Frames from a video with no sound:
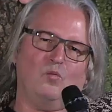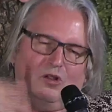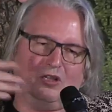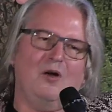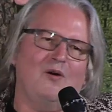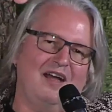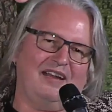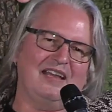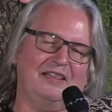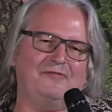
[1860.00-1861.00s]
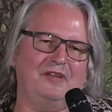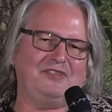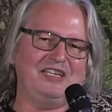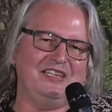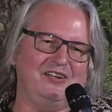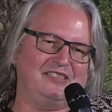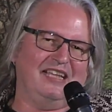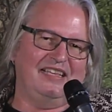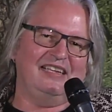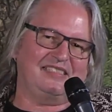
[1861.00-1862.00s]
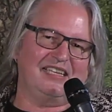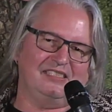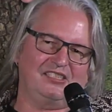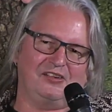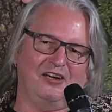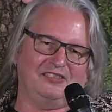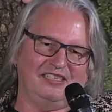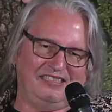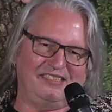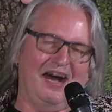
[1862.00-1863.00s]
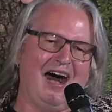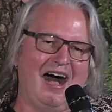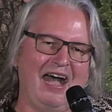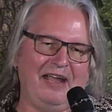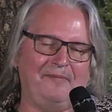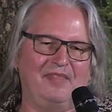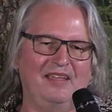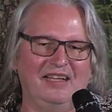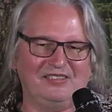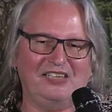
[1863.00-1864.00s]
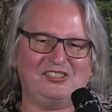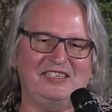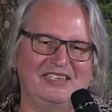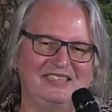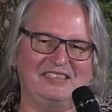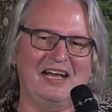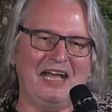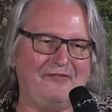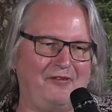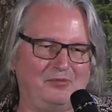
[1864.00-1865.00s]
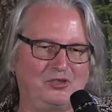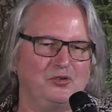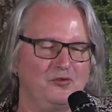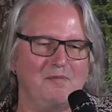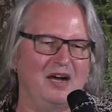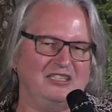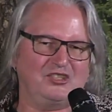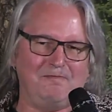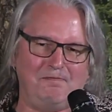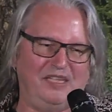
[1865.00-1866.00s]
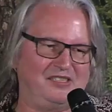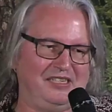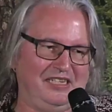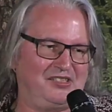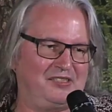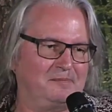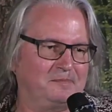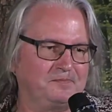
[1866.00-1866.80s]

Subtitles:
will go on another 15 years, and then it's going to start to die. It's actually going to die from too much business.